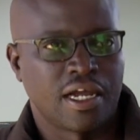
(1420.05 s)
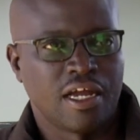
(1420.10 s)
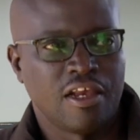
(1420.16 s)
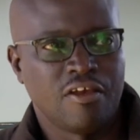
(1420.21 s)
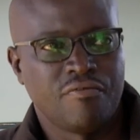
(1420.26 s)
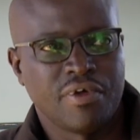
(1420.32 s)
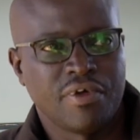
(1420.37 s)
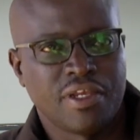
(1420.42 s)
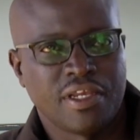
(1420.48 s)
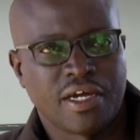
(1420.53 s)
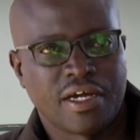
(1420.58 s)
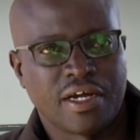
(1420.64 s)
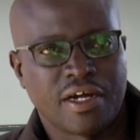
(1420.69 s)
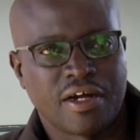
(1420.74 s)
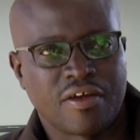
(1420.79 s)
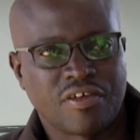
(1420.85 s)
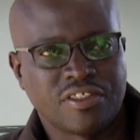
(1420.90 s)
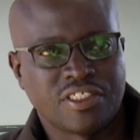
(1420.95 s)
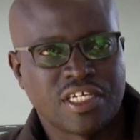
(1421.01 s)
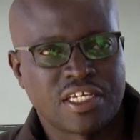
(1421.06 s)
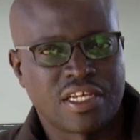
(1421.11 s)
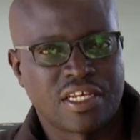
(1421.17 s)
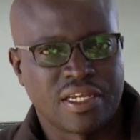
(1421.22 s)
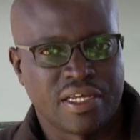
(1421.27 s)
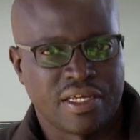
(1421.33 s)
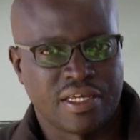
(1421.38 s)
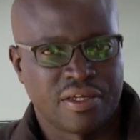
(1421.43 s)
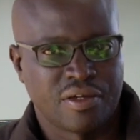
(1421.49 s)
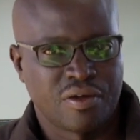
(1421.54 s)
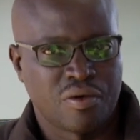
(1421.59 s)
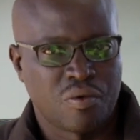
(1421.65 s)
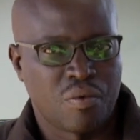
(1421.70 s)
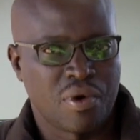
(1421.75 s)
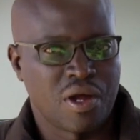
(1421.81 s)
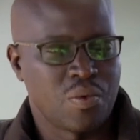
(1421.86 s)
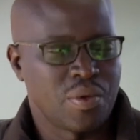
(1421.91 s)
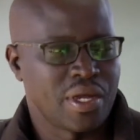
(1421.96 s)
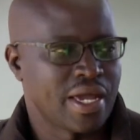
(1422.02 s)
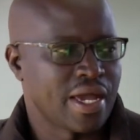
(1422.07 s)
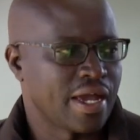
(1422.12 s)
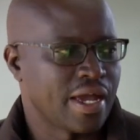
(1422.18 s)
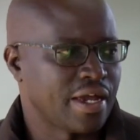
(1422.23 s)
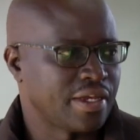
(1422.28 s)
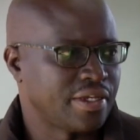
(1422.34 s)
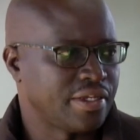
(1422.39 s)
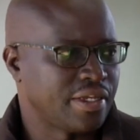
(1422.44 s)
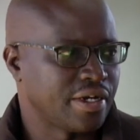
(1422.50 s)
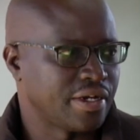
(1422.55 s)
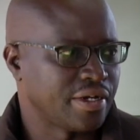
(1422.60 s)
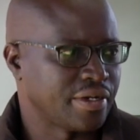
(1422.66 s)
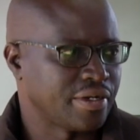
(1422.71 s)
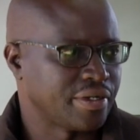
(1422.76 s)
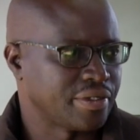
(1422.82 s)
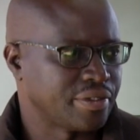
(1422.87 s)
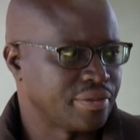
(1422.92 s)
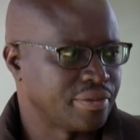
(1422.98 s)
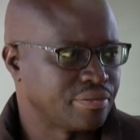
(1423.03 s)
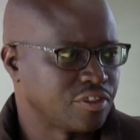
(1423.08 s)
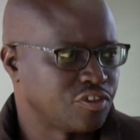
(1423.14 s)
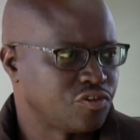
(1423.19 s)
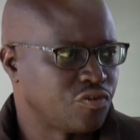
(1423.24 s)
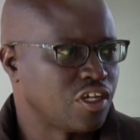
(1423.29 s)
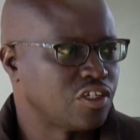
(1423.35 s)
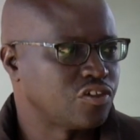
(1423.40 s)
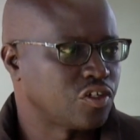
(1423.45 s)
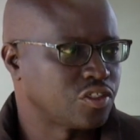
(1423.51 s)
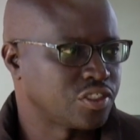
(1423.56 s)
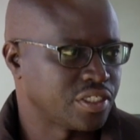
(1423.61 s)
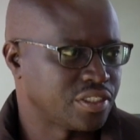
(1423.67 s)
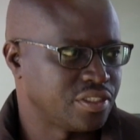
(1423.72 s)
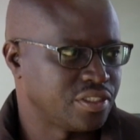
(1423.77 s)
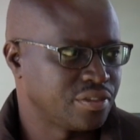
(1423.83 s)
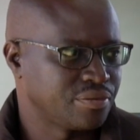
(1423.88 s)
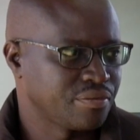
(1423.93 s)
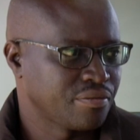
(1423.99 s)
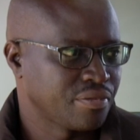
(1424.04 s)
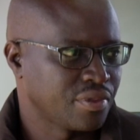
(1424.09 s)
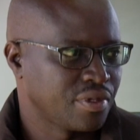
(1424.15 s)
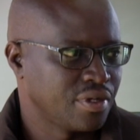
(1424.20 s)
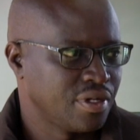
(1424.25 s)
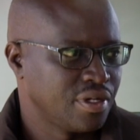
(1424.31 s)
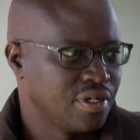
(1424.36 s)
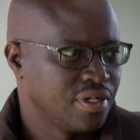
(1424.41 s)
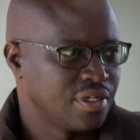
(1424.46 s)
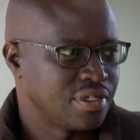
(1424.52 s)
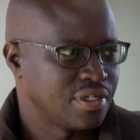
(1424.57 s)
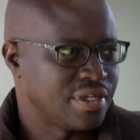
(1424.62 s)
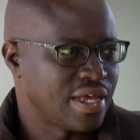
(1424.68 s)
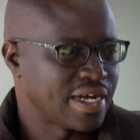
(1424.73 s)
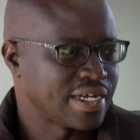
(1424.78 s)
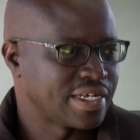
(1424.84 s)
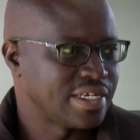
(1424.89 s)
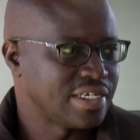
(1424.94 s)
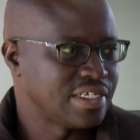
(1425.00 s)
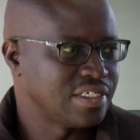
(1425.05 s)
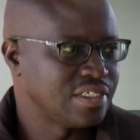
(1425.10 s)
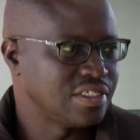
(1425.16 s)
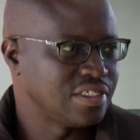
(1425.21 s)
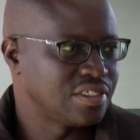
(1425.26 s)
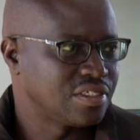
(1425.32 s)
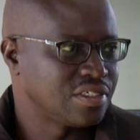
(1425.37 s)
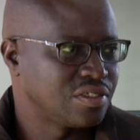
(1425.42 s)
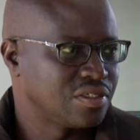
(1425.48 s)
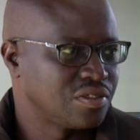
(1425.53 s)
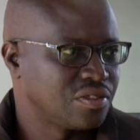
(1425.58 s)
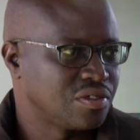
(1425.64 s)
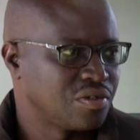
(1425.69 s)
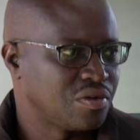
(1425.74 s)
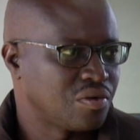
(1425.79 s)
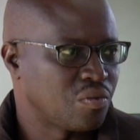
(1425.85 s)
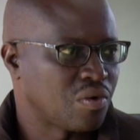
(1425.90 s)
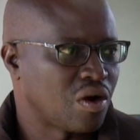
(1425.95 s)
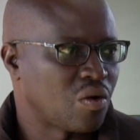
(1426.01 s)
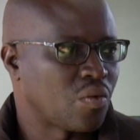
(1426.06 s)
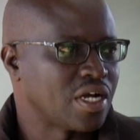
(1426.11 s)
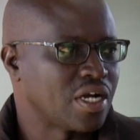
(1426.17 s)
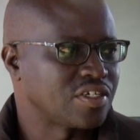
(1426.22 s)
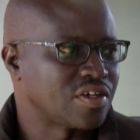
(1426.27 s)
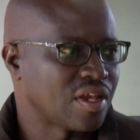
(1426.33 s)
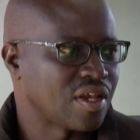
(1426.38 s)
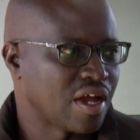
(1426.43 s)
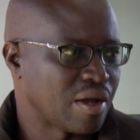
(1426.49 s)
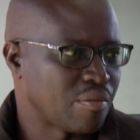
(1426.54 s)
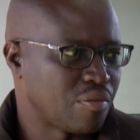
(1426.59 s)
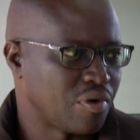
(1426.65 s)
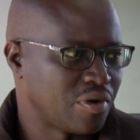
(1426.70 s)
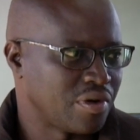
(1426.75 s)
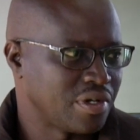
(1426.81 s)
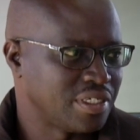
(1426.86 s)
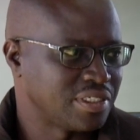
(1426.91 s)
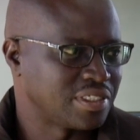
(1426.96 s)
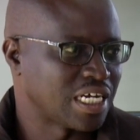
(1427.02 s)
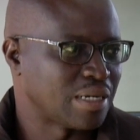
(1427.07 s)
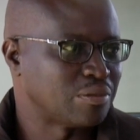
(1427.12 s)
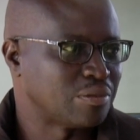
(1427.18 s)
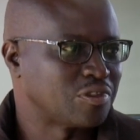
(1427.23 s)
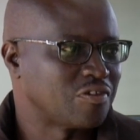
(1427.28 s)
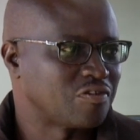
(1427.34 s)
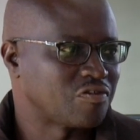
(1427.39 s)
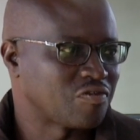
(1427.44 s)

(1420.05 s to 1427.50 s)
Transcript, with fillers: Kelvin, recently, when we had fuel shortage, donkeys were quite reliable in terms of